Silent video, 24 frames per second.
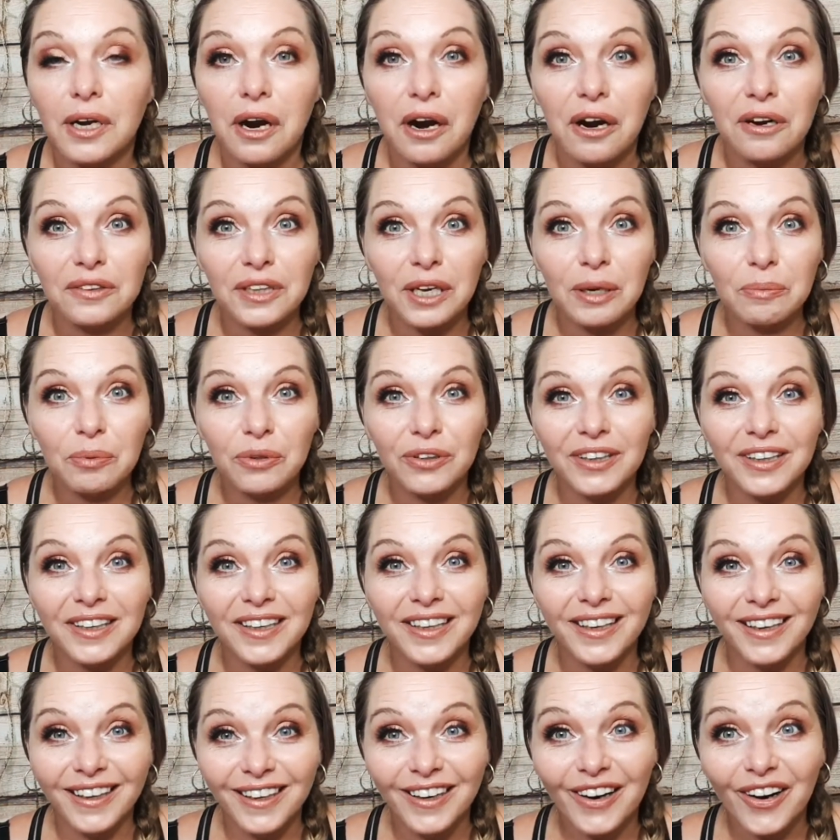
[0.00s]
Aren't they
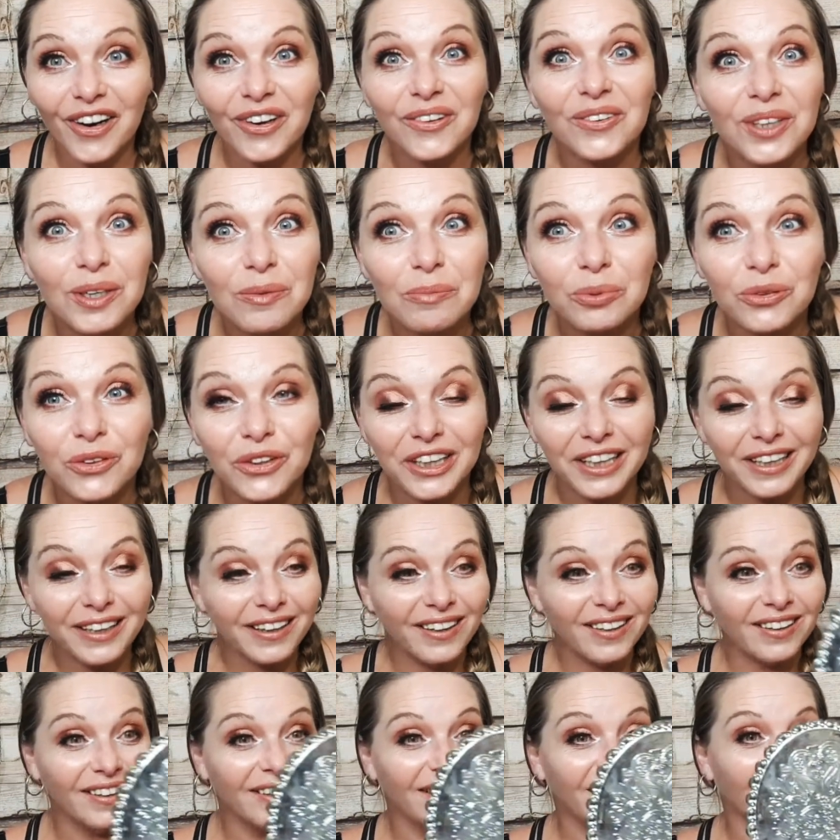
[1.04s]
pretty? Aren't they pretty?